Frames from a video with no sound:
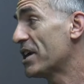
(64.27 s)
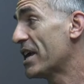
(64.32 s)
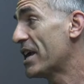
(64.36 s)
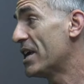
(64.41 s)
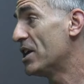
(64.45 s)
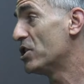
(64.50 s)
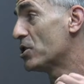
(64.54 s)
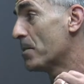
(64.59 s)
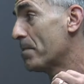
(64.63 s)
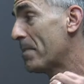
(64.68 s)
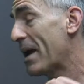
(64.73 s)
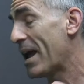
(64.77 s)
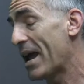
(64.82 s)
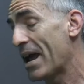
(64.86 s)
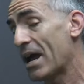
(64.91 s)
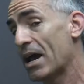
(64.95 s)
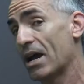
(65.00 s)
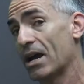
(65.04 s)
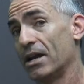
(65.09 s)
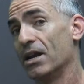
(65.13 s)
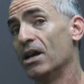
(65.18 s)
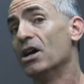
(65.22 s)
in
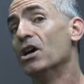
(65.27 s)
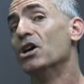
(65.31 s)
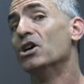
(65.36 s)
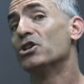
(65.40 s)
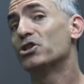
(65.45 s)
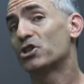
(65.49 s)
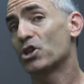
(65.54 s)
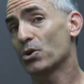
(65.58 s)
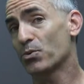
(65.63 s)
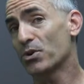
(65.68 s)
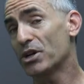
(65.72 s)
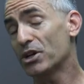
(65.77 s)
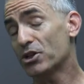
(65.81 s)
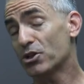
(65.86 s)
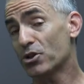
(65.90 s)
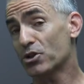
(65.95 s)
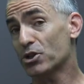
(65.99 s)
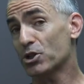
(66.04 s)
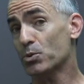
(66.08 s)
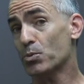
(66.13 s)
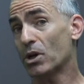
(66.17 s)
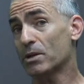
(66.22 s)
Japan. So the
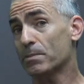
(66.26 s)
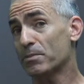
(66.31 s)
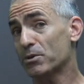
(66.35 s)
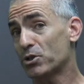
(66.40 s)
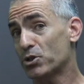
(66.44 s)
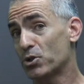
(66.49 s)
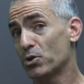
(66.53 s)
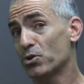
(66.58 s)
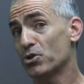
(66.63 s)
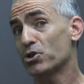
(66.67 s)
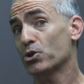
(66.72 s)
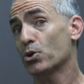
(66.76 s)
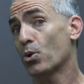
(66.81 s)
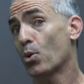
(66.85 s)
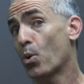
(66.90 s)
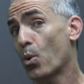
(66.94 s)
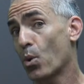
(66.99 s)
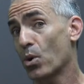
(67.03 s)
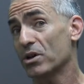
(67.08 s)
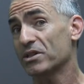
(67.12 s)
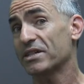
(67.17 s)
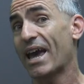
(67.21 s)
researchers want to pursue this
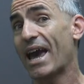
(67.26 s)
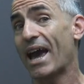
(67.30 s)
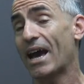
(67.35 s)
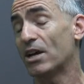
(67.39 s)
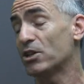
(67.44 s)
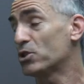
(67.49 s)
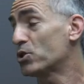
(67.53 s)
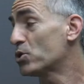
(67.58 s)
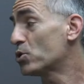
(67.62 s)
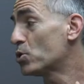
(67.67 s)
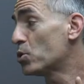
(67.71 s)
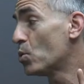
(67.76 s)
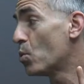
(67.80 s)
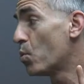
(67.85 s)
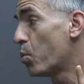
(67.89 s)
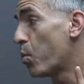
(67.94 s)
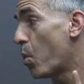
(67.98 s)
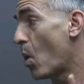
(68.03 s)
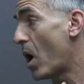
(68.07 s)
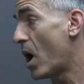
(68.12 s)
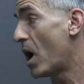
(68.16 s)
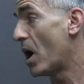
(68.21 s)
course as to
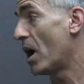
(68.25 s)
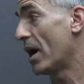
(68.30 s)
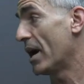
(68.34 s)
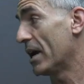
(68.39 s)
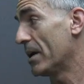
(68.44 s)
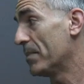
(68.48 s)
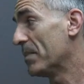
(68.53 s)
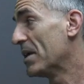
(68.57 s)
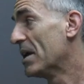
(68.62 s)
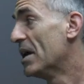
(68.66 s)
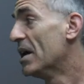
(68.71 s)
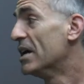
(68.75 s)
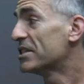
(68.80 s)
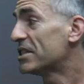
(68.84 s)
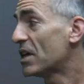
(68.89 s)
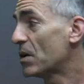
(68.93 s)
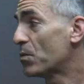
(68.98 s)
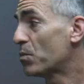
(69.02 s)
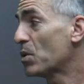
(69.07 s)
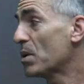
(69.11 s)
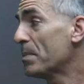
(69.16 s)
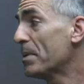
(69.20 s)
why.
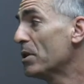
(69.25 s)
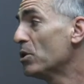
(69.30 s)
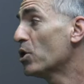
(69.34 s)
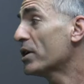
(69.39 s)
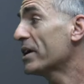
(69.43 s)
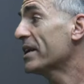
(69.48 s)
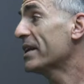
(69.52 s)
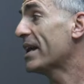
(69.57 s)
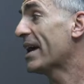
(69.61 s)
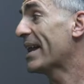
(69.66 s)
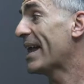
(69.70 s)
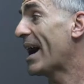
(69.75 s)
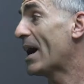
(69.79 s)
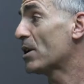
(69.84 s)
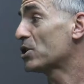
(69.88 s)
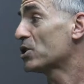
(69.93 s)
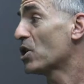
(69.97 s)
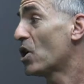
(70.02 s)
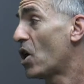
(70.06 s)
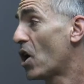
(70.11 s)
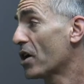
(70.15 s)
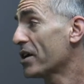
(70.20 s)
So we've been looking at how to
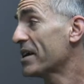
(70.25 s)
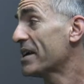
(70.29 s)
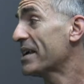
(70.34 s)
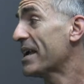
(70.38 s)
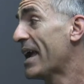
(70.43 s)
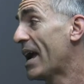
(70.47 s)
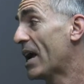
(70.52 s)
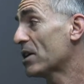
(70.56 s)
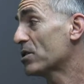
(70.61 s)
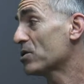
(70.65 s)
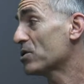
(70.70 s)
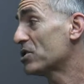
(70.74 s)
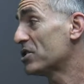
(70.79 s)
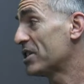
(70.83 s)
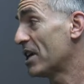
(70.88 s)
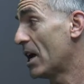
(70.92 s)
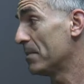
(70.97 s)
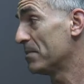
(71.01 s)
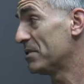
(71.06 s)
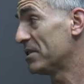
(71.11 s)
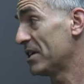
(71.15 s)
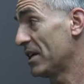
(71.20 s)
target cancer
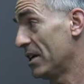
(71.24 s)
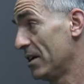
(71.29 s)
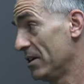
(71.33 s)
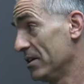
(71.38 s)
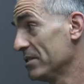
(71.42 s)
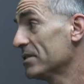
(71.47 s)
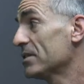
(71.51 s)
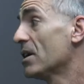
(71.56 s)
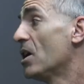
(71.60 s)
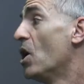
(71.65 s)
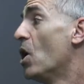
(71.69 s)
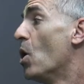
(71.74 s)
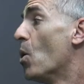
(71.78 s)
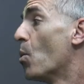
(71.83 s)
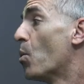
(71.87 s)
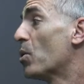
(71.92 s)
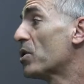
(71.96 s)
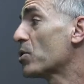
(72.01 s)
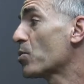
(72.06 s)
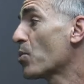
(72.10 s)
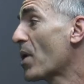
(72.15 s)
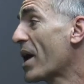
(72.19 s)
stem cells
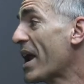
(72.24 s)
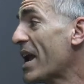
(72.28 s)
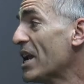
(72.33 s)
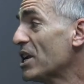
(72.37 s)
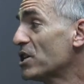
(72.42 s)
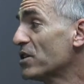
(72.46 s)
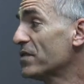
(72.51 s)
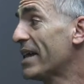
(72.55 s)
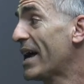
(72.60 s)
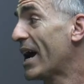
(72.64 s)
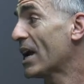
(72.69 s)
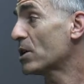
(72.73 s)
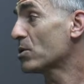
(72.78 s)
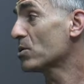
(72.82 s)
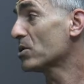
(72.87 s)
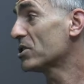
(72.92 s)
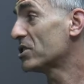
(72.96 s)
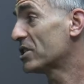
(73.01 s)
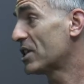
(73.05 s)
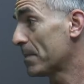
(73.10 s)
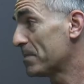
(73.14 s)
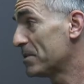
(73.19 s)
with a range of natural
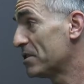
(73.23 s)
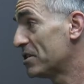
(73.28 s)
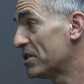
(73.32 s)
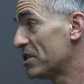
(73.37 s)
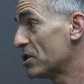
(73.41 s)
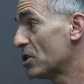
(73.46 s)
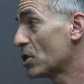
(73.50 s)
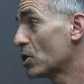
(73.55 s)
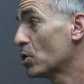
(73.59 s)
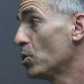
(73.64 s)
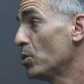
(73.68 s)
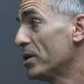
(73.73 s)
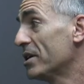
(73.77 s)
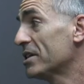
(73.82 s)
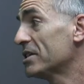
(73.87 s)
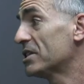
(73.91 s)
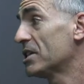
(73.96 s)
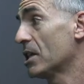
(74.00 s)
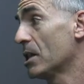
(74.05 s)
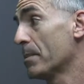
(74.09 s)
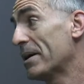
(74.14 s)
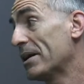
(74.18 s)
substances including
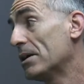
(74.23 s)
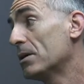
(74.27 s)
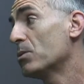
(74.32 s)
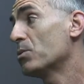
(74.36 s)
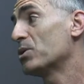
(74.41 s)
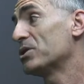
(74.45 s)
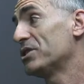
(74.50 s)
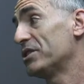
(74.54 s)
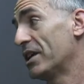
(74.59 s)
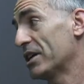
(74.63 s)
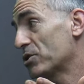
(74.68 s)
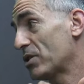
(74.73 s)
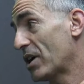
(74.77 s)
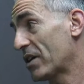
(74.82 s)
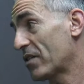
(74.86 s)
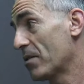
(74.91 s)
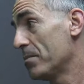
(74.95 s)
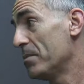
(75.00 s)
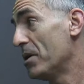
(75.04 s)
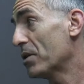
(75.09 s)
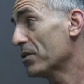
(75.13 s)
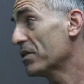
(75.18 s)
silibinin, which is an extract
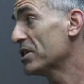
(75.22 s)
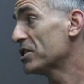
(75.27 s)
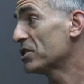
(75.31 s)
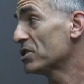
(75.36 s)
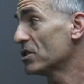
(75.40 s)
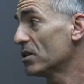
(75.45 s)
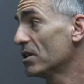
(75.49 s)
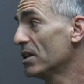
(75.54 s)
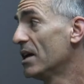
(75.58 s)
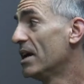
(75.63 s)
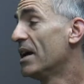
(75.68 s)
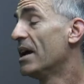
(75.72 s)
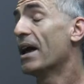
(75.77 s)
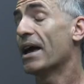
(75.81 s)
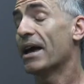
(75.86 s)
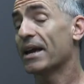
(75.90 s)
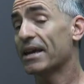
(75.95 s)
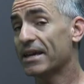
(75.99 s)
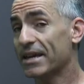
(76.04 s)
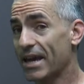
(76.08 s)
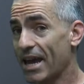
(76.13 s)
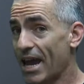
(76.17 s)
of milk thistle,
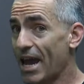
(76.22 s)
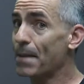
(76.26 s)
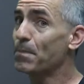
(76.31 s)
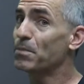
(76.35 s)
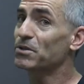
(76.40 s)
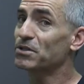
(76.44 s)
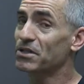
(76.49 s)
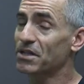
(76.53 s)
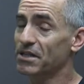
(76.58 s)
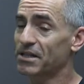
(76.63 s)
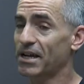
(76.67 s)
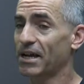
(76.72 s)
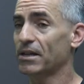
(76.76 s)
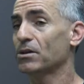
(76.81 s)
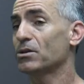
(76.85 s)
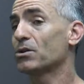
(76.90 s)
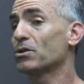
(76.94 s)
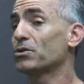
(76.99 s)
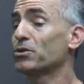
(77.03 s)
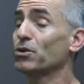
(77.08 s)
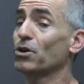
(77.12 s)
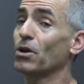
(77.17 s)
and CAPE, which is a
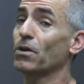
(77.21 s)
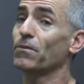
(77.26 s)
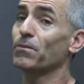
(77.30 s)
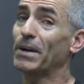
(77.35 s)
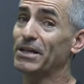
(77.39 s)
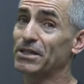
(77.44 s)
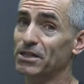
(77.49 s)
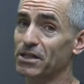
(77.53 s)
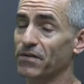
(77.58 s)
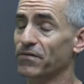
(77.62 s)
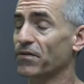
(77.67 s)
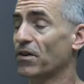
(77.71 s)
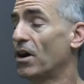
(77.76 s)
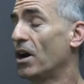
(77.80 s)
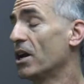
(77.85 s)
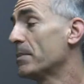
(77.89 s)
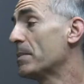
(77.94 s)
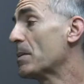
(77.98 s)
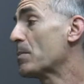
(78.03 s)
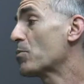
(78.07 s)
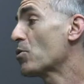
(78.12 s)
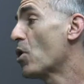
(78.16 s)
technical term basically for
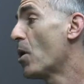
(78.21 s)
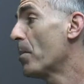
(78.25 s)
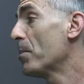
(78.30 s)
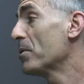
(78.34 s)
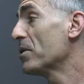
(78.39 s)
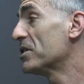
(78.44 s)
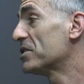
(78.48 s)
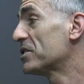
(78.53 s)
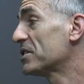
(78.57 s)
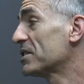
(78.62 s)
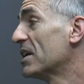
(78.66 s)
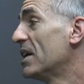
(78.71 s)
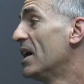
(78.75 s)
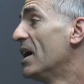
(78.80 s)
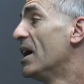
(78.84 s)
honeybee propolis.